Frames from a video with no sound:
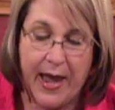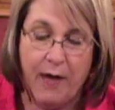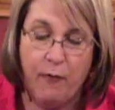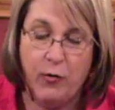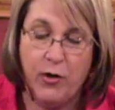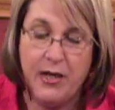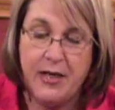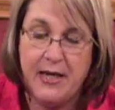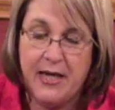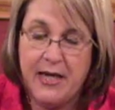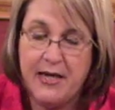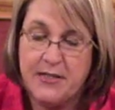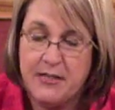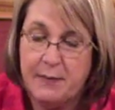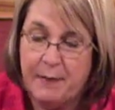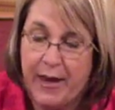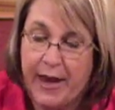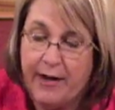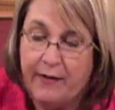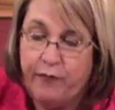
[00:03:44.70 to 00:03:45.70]
and we need
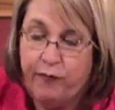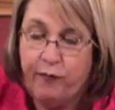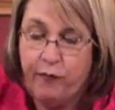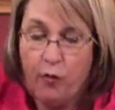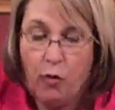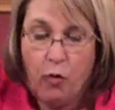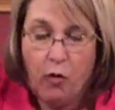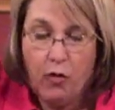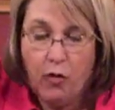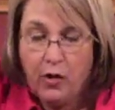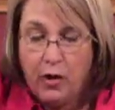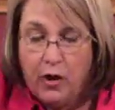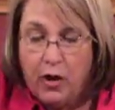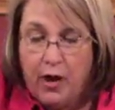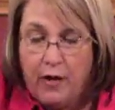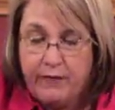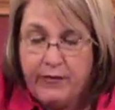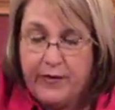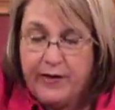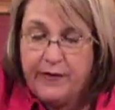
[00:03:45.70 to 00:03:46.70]
to make
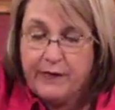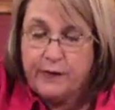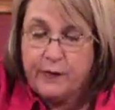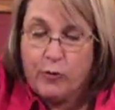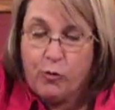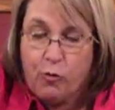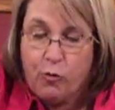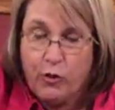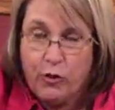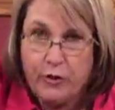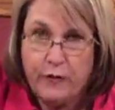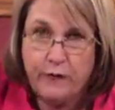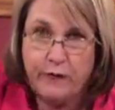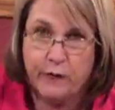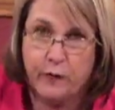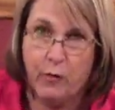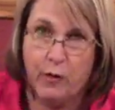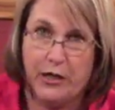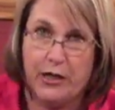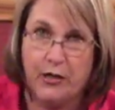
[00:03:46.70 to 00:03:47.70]
4 of these 1/4
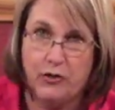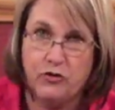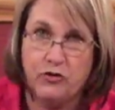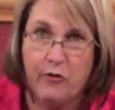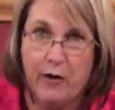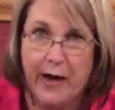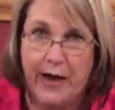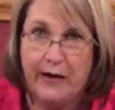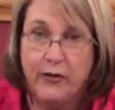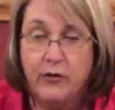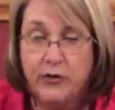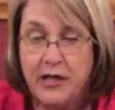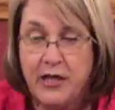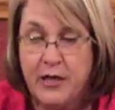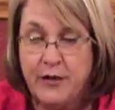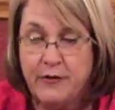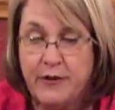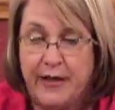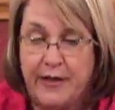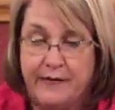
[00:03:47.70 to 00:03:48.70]
square triangle
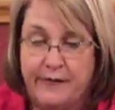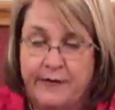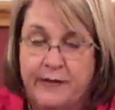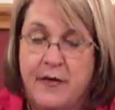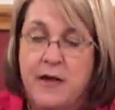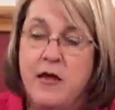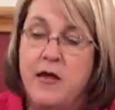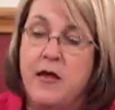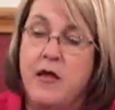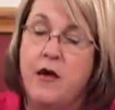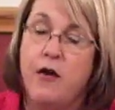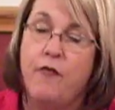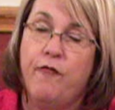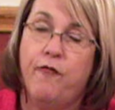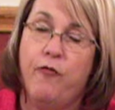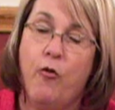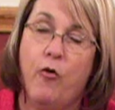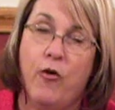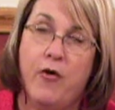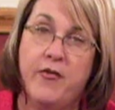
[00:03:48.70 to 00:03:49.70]
units.
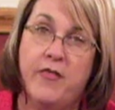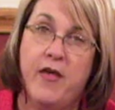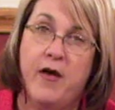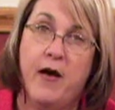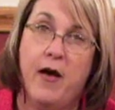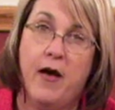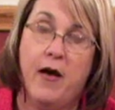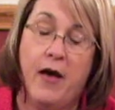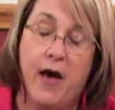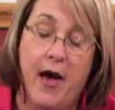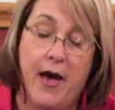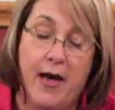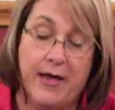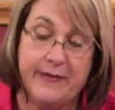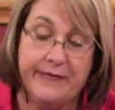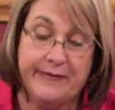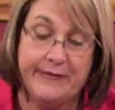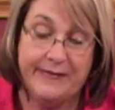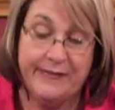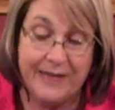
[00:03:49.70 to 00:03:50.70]
For the
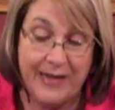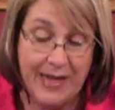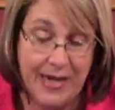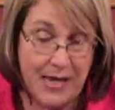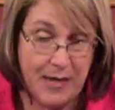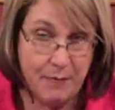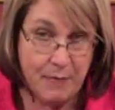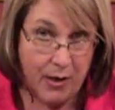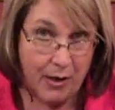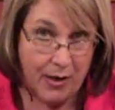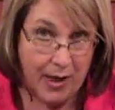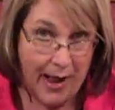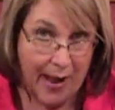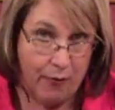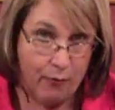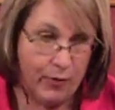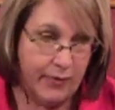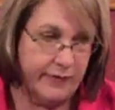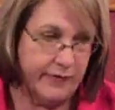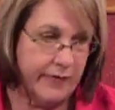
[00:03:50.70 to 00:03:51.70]
seam
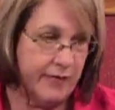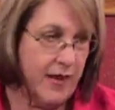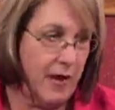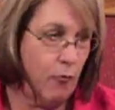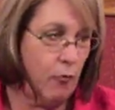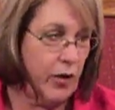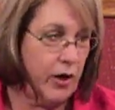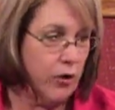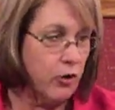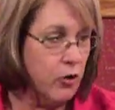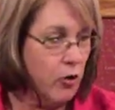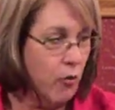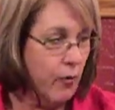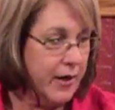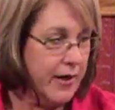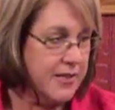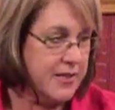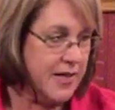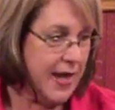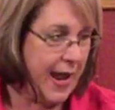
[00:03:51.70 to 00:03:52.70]
allowance that we're
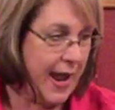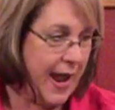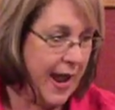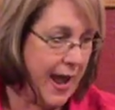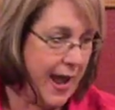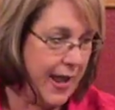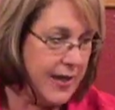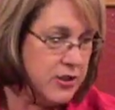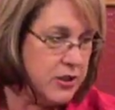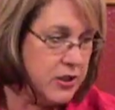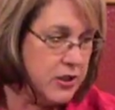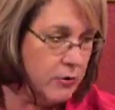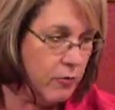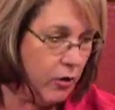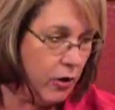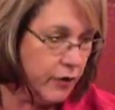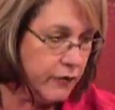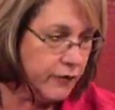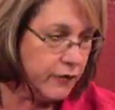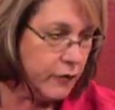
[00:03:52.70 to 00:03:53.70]
going to add
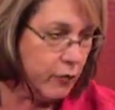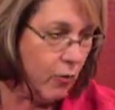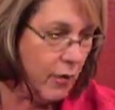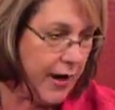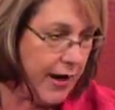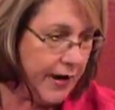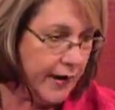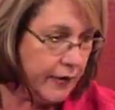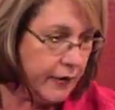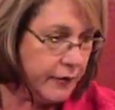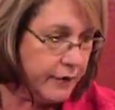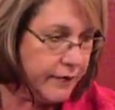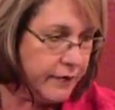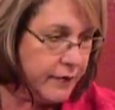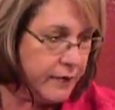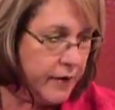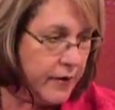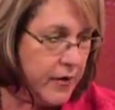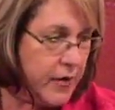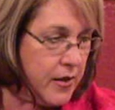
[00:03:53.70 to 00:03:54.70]
to our squares,
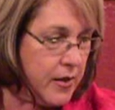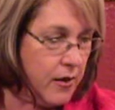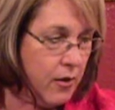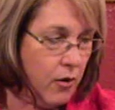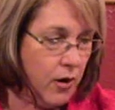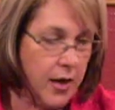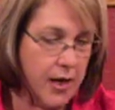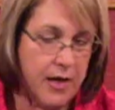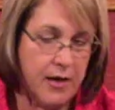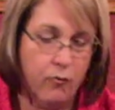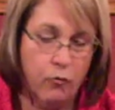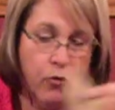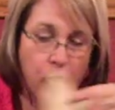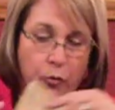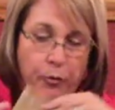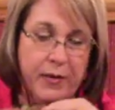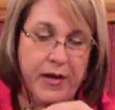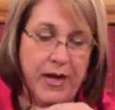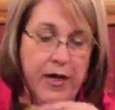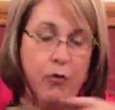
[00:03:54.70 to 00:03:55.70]
it
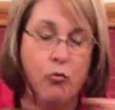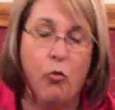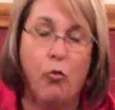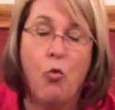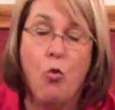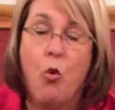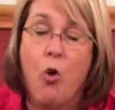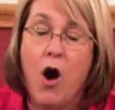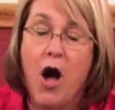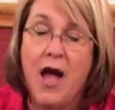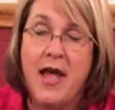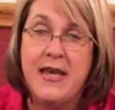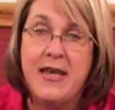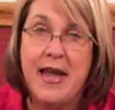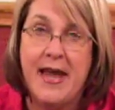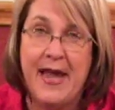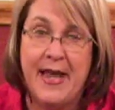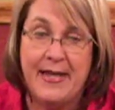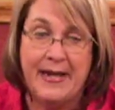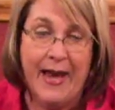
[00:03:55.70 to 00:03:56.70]
will be
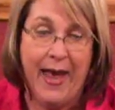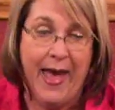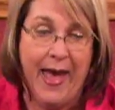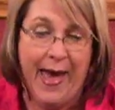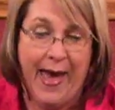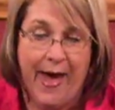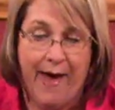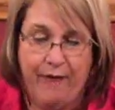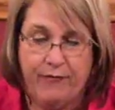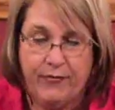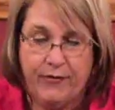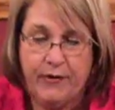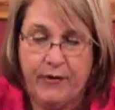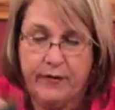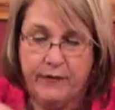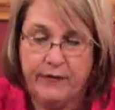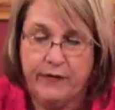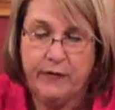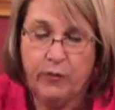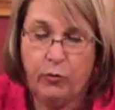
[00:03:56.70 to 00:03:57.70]
1.5.
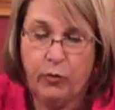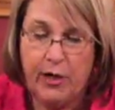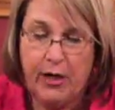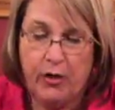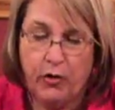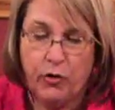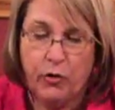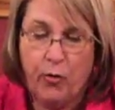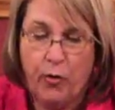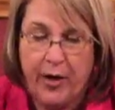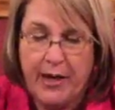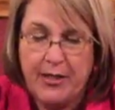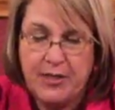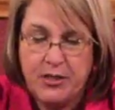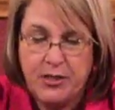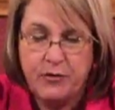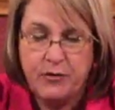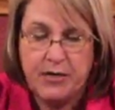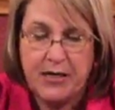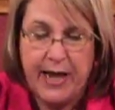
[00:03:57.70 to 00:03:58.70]
So we are
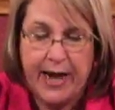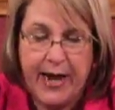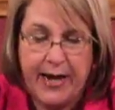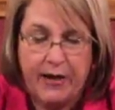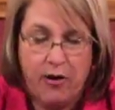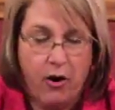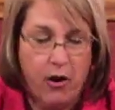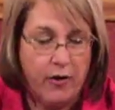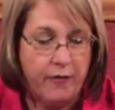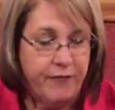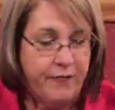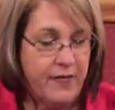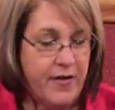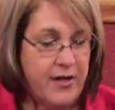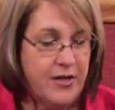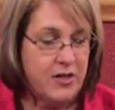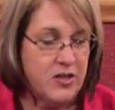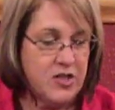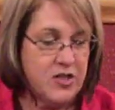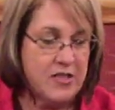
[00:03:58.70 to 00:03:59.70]
going to take our
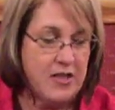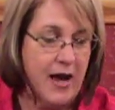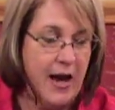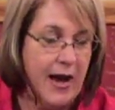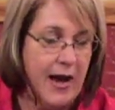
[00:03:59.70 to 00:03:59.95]
finished